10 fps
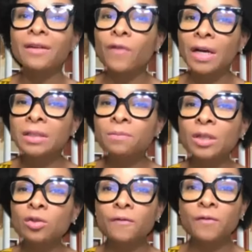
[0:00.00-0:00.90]

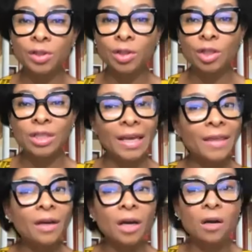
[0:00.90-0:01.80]
advancement of research
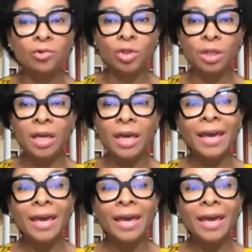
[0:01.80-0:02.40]
in the country